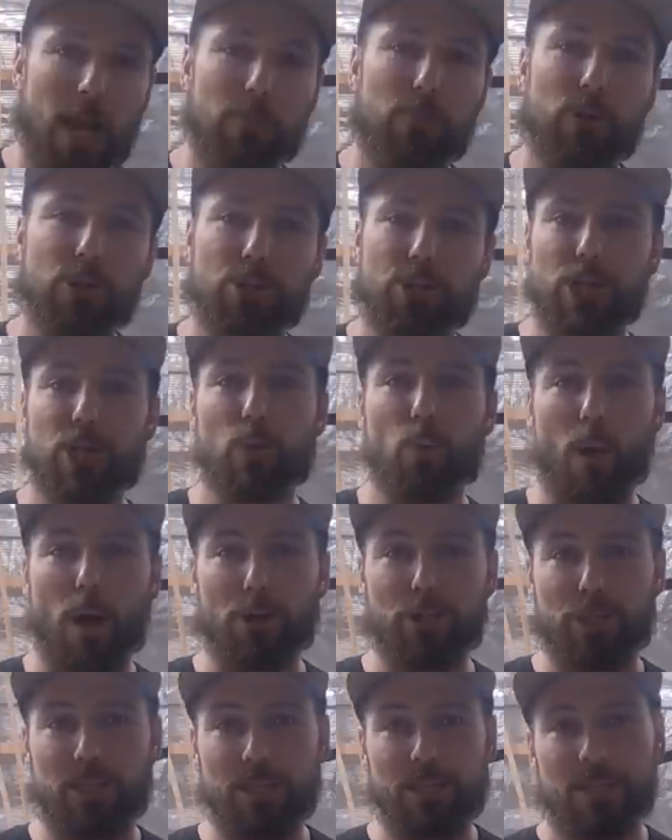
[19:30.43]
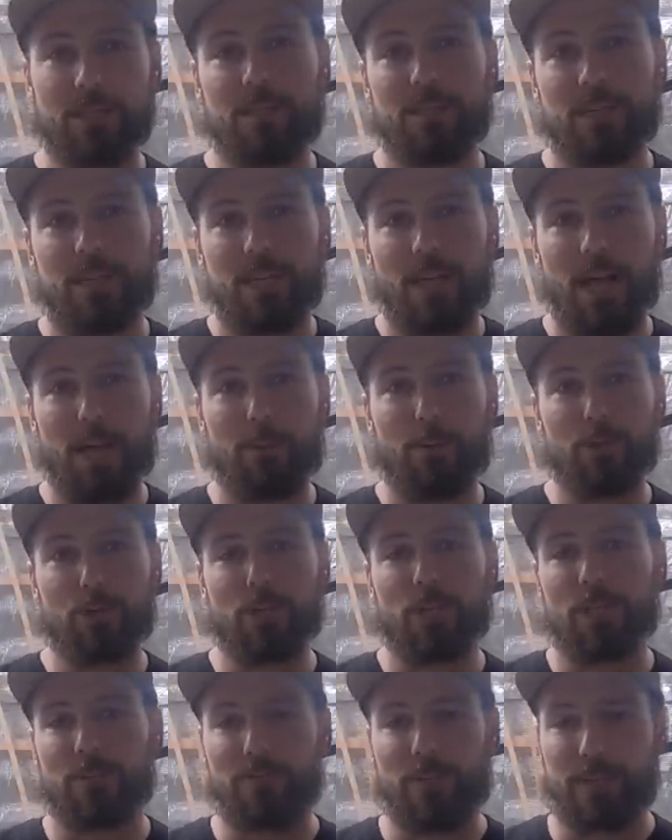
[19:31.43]
I appreciate you watching. I
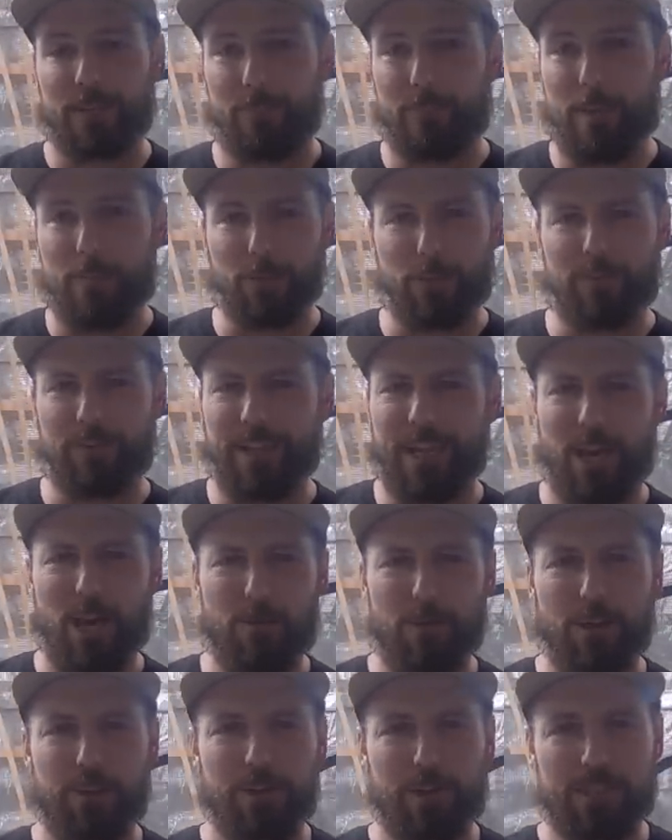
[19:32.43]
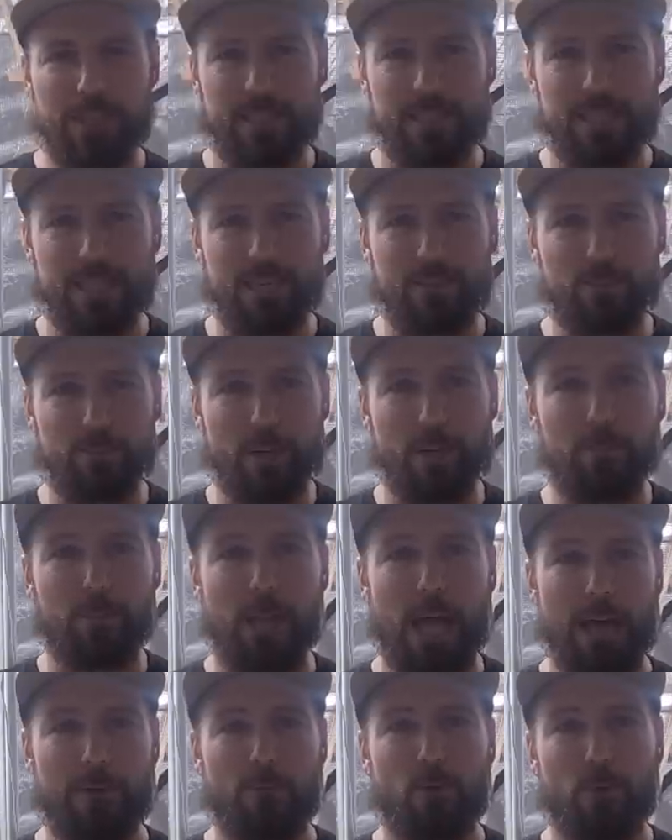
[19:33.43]
appreciate the fact that people even care about this because it gives me a
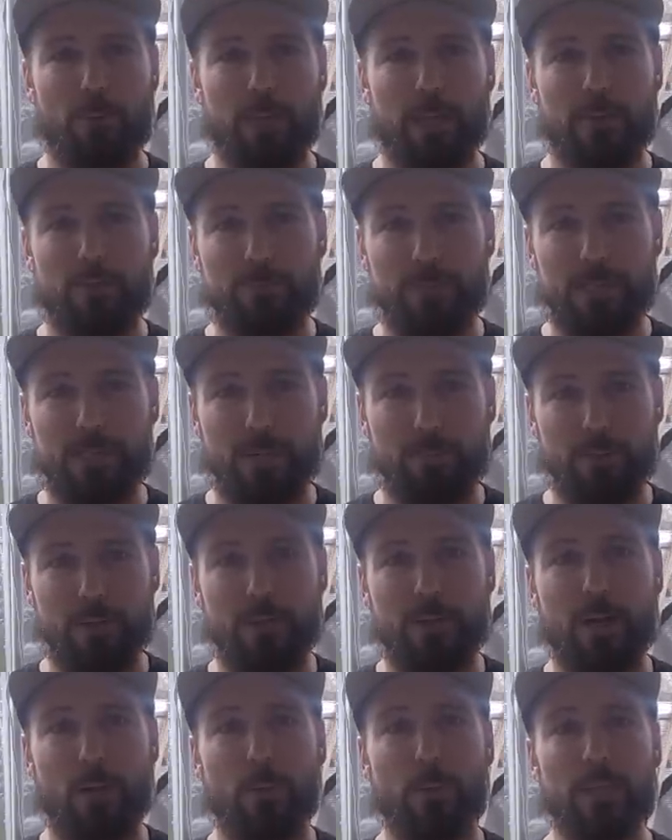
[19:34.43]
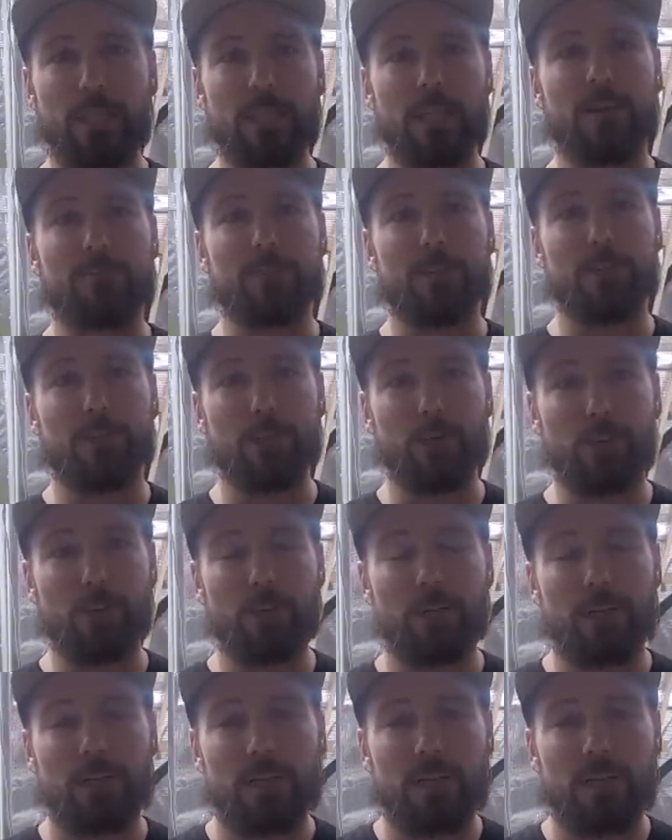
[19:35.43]
platform, it gives me something that I really love to do.